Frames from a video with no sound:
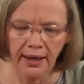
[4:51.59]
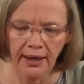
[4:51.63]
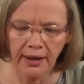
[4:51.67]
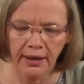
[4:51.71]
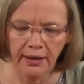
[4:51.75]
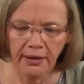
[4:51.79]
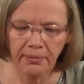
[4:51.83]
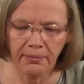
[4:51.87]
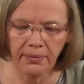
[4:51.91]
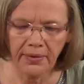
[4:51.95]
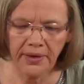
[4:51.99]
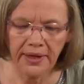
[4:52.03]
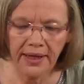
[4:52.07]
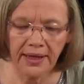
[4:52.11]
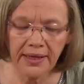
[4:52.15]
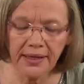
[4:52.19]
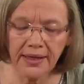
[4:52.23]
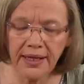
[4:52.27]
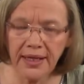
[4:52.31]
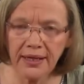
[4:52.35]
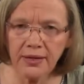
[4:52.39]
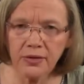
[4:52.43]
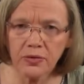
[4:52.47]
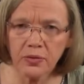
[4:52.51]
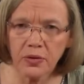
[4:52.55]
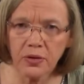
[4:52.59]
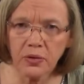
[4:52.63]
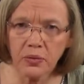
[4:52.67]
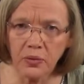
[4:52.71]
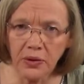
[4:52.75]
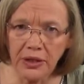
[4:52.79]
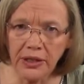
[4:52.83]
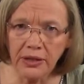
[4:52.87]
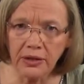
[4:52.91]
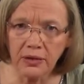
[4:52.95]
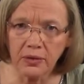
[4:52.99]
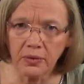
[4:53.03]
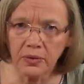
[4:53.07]
That is what
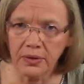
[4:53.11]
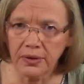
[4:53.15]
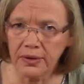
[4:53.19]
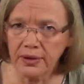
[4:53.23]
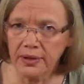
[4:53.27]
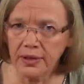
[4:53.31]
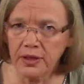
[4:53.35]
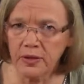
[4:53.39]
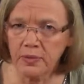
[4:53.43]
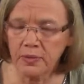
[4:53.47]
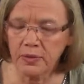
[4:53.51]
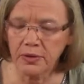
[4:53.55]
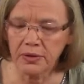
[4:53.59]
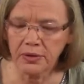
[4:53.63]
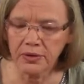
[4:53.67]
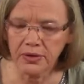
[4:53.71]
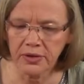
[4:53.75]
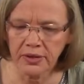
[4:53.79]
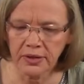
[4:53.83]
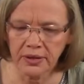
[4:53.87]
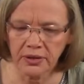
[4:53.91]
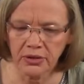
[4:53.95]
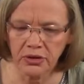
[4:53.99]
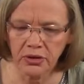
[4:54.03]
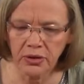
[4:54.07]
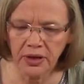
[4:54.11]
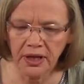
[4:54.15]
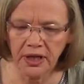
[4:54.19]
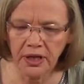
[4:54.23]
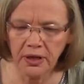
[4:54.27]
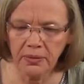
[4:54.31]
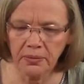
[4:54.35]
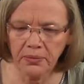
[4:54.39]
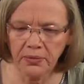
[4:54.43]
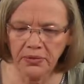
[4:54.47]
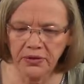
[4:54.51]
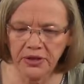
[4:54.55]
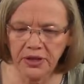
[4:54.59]
we did with these books, to
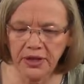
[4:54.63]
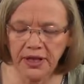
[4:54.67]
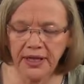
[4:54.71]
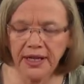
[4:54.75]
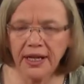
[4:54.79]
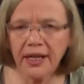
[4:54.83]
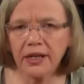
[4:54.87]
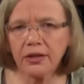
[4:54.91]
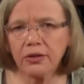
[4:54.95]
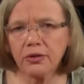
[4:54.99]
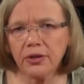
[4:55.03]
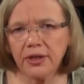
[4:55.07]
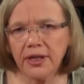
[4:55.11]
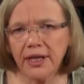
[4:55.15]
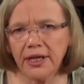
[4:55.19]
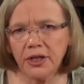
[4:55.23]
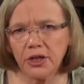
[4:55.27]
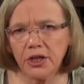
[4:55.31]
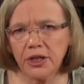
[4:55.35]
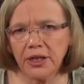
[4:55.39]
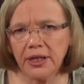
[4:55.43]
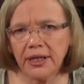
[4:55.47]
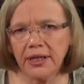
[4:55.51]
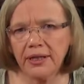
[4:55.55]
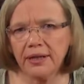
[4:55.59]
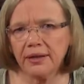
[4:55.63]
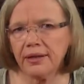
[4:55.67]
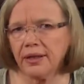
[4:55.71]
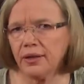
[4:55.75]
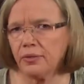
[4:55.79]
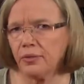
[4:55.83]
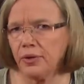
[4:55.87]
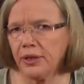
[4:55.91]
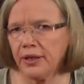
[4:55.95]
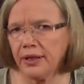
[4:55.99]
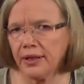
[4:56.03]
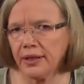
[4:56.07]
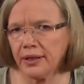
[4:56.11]
help so that I could actually hear
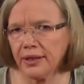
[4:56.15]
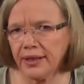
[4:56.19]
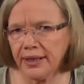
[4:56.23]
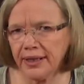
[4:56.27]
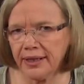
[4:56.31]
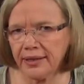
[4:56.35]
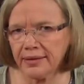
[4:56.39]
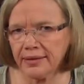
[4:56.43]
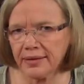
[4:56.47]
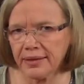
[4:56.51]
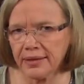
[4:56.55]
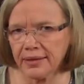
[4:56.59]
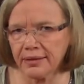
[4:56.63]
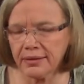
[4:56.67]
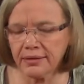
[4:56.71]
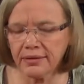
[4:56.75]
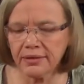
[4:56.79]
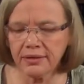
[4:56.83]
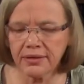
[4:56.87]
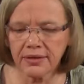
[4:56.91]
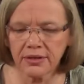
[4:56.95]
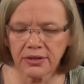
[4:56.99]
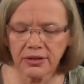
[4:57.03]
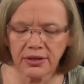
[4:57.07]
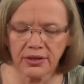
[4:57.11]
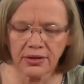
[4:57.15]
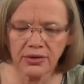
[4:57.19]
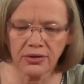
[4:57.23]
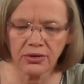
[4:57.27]
their reading aloud skills,